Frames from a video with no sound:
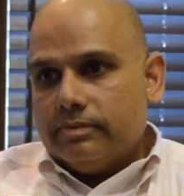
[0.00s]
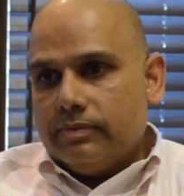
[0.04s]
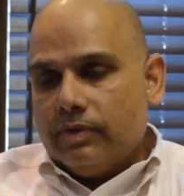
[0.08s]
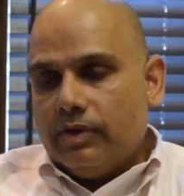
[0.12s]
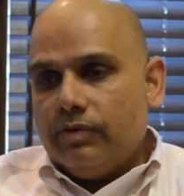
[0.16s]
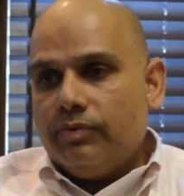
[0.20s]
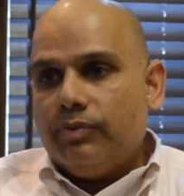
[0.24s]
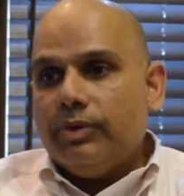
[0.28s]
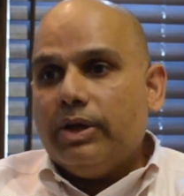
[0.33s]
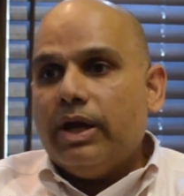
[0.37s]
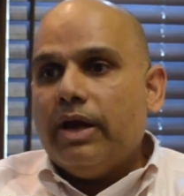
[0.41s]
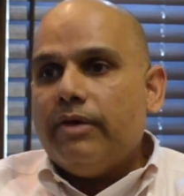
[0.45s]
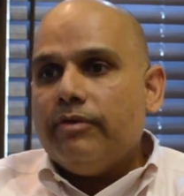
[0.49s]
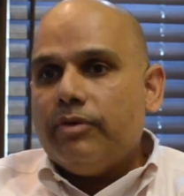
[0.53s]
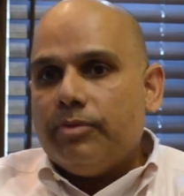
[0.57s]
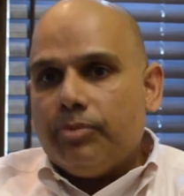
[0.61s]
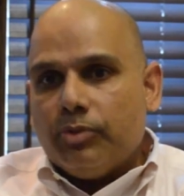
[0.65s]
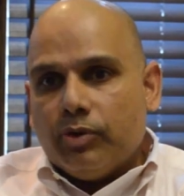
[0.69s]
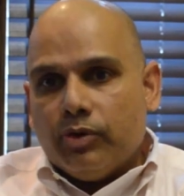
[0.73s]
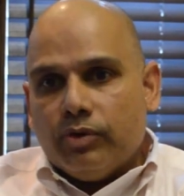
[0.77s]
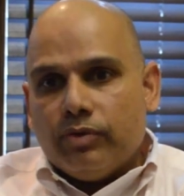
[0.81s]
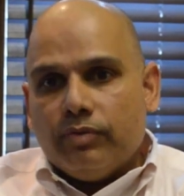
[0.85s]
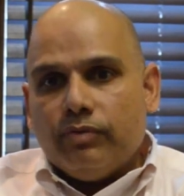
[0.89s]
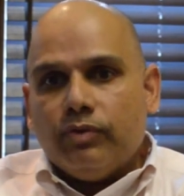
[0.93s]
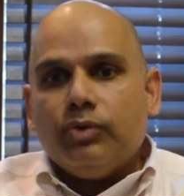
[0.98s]
If we have a
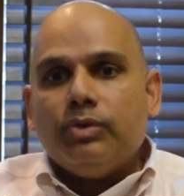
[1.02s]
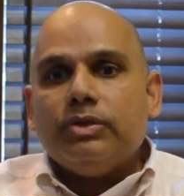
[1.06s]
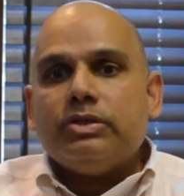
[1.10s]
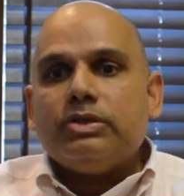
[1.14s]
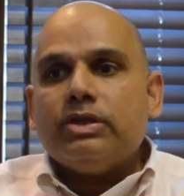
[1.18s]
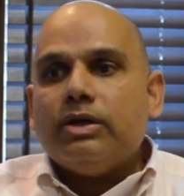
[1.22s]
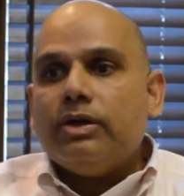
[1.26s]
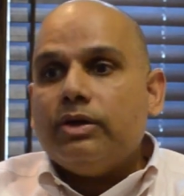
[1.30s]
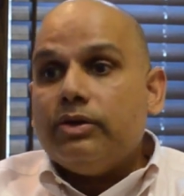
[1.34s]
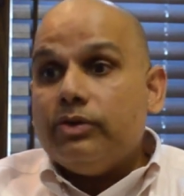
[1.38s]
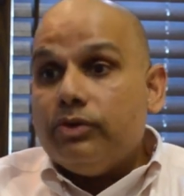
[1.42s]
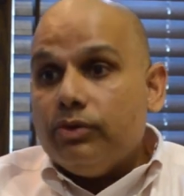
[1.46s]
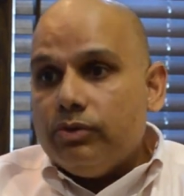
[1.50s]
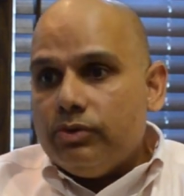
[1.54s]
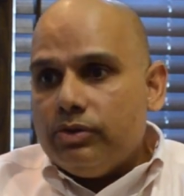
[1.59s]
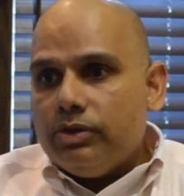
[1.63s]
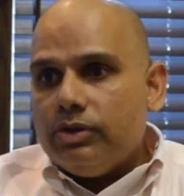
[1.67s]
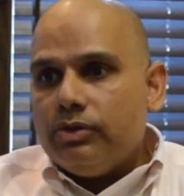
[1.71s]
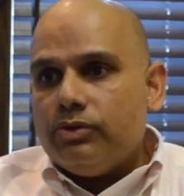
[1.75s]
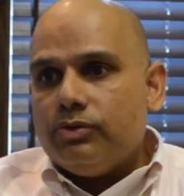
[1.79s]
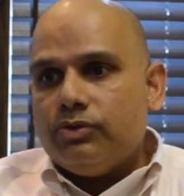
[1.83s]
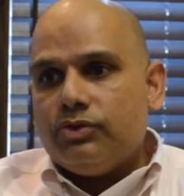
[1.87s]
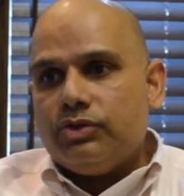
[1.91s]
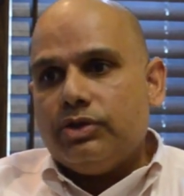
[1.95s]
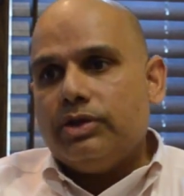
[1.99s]
point of view, it's our
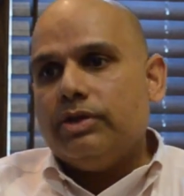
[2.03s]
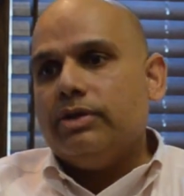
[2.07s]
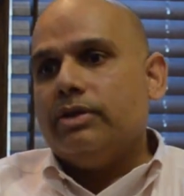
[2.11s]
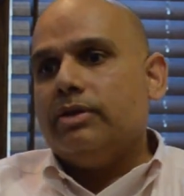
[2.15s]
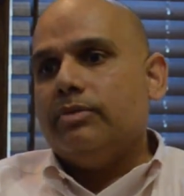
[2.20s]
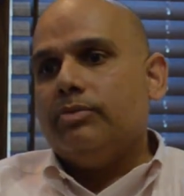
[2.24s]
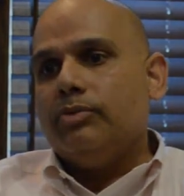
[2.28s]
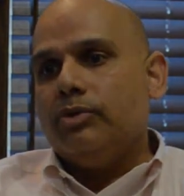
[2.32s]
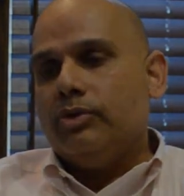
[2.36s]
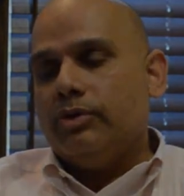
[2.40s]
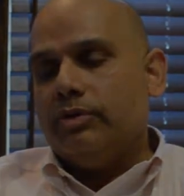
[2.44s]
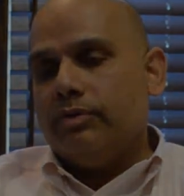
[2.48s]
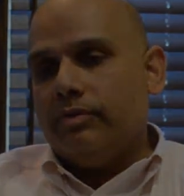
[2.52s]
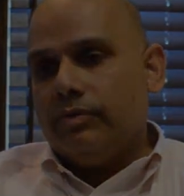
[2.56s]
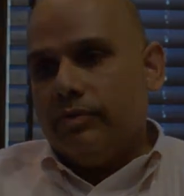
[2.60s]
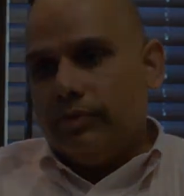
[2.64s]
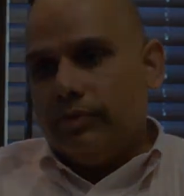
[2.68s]
duty to share that point of